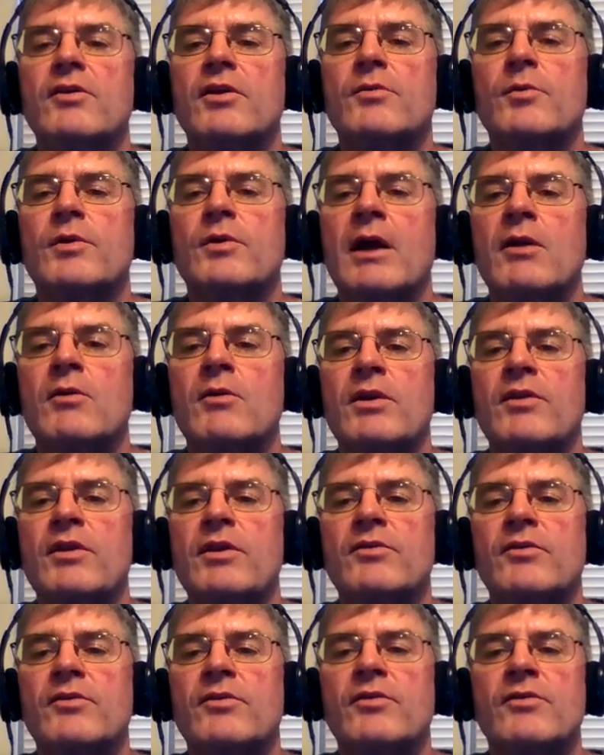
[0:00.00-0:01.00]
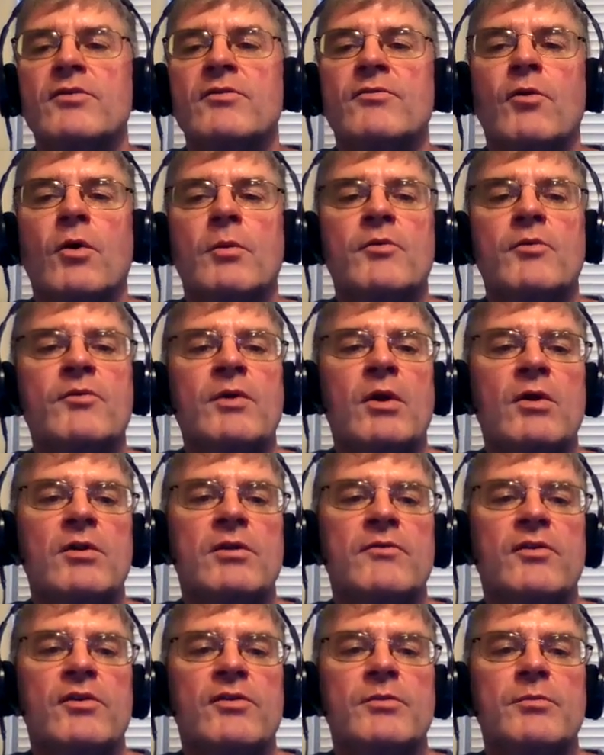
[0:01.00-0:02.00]
This Protagorean thesis is a form of
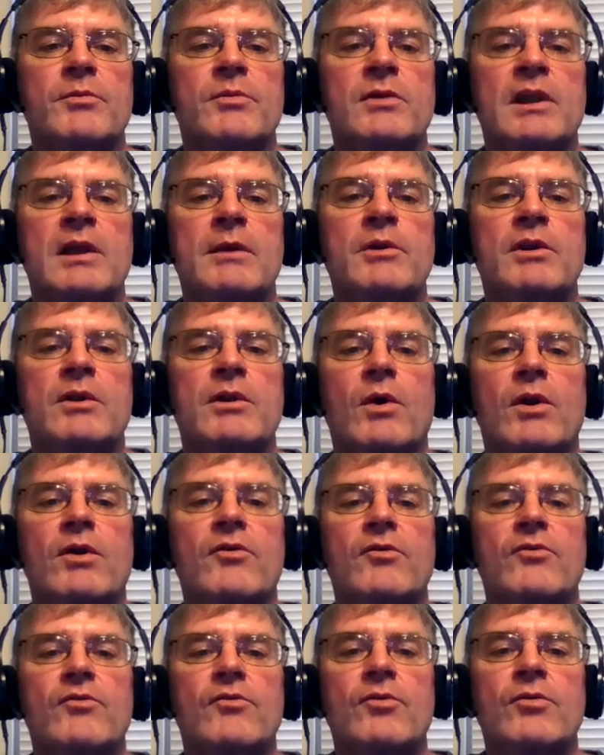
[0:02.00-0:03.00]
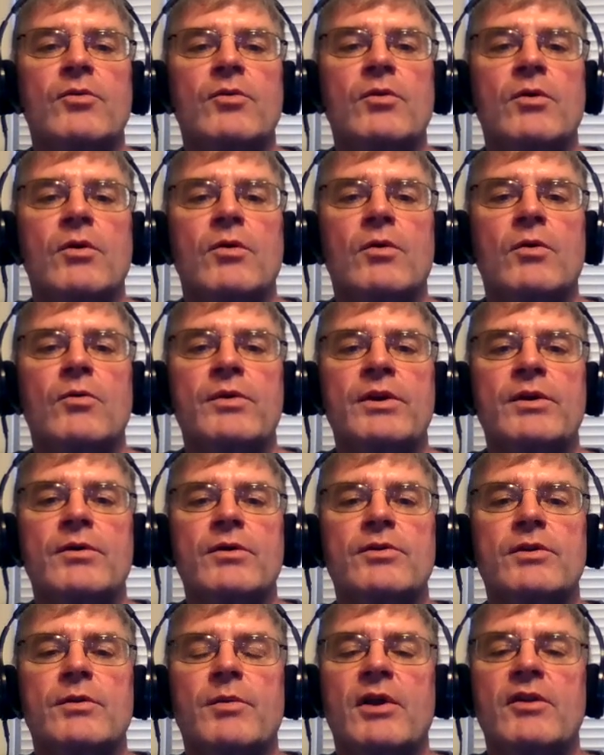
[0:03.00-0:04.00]
relativism, claiming that what is true or
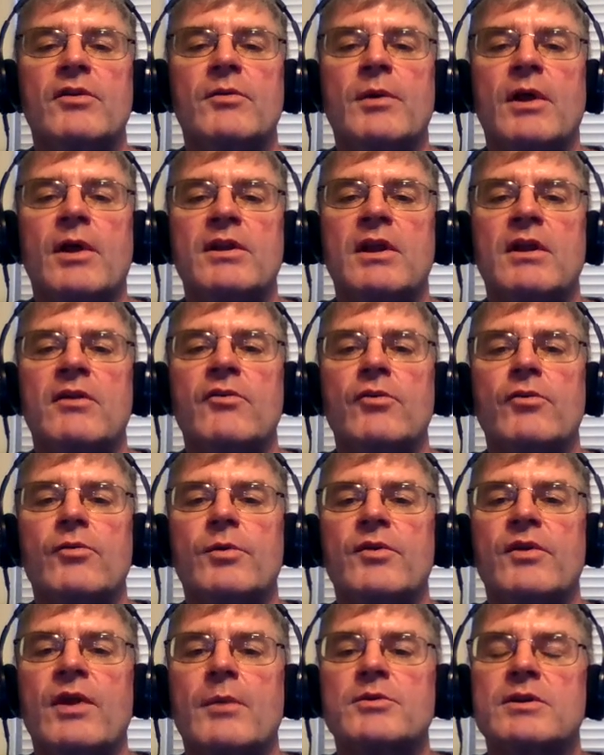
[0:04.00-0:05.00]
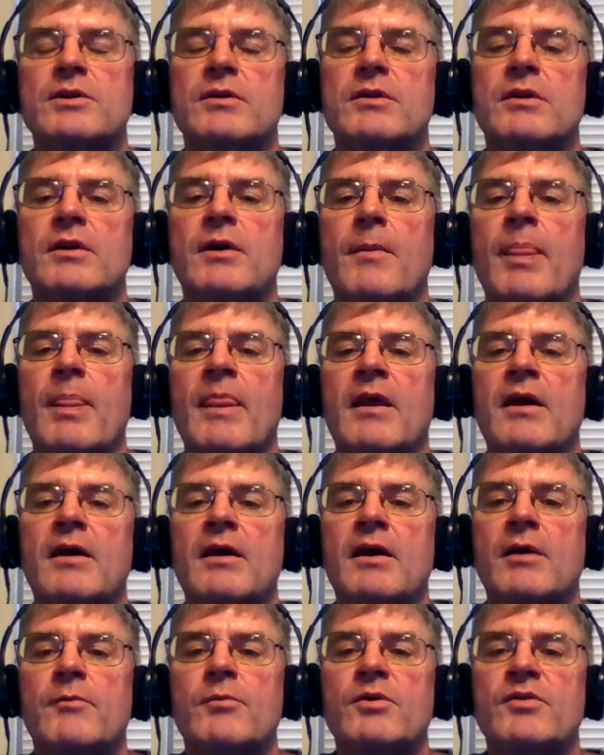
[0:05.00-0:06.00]
real depends upon the individual perception.
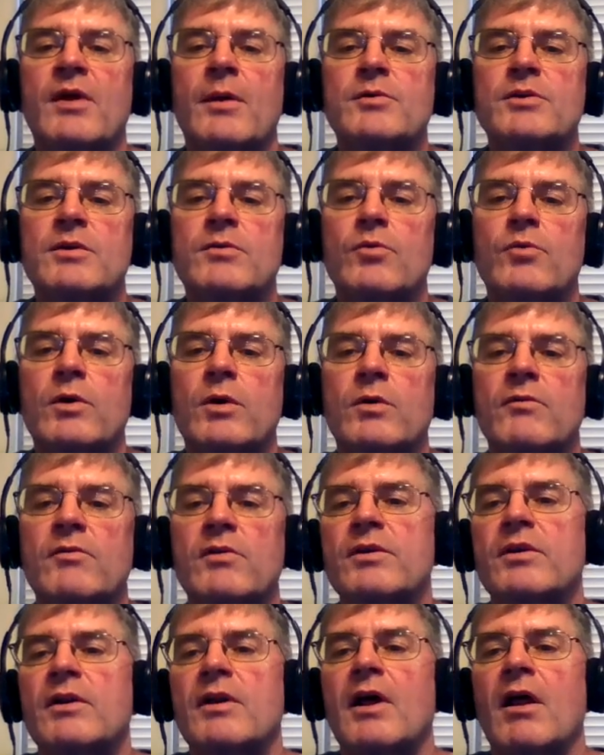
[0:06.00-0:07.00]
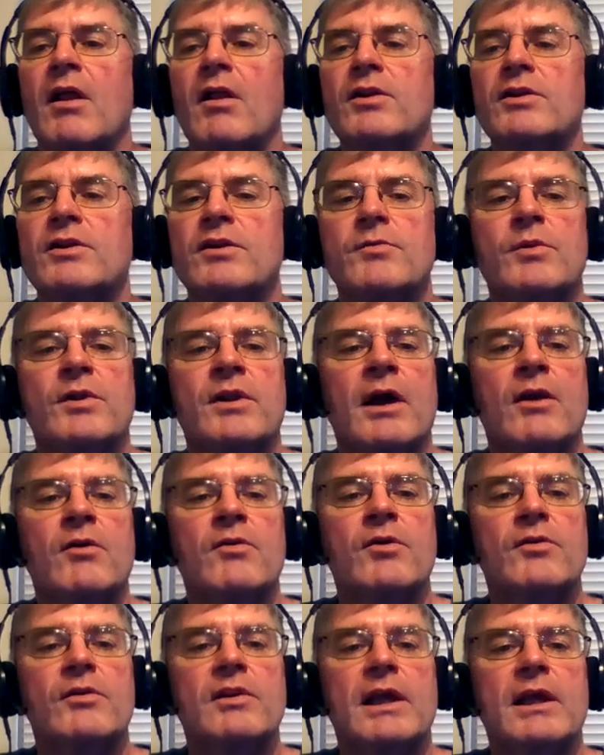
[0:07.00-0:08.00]
If perception were equivalent to knowledge, as
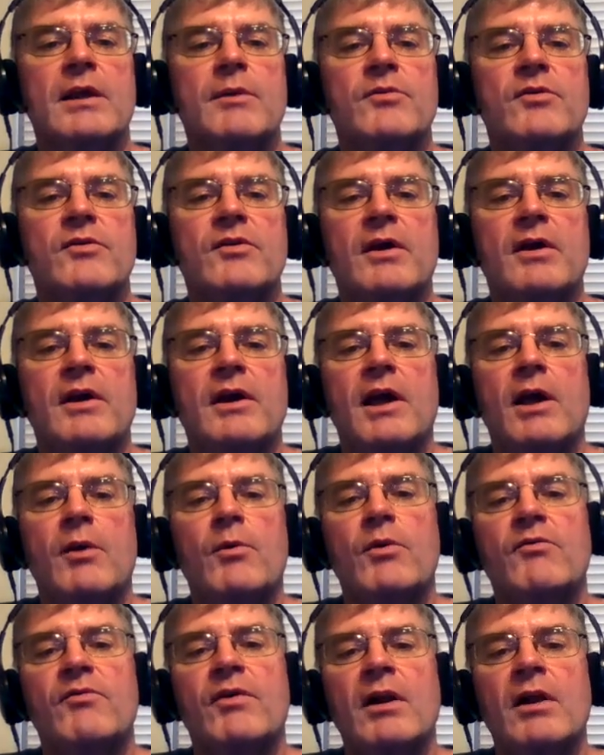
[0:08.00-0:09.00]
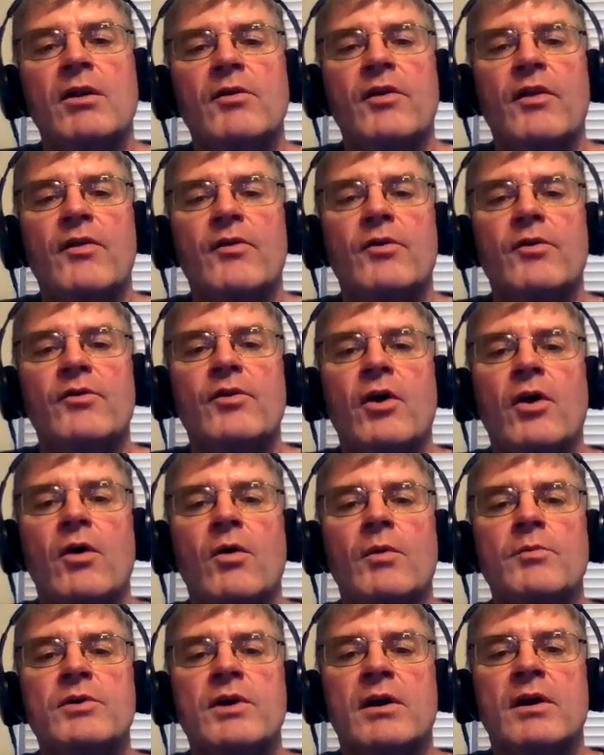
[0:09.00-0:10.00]
Protagoras claims, it would follow that there is
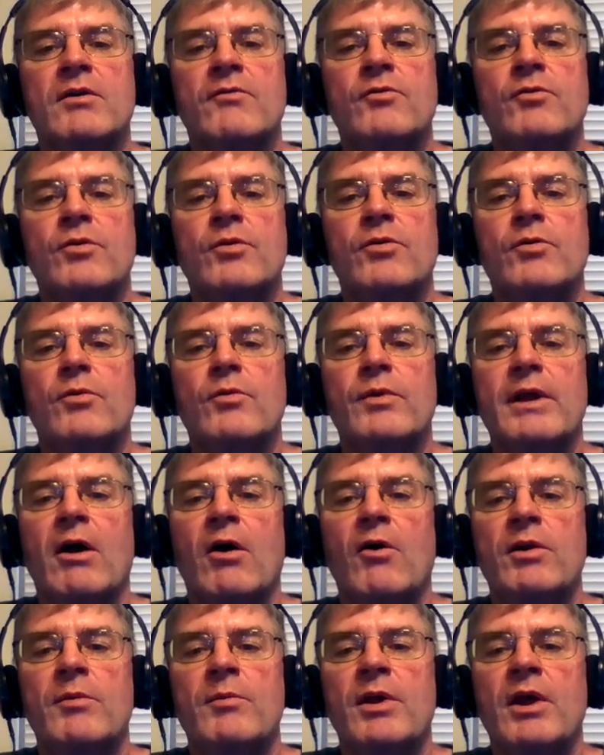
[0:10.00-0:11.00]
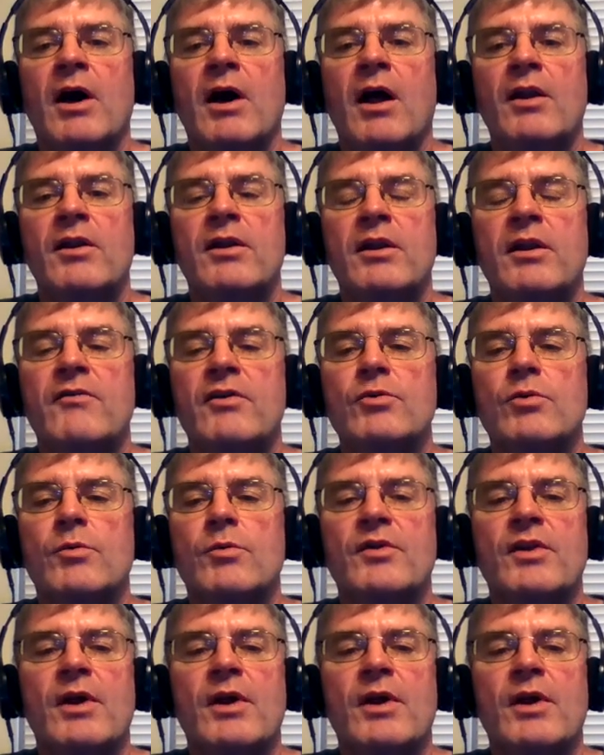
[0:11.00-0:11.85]
no objective truth or reality beyond individual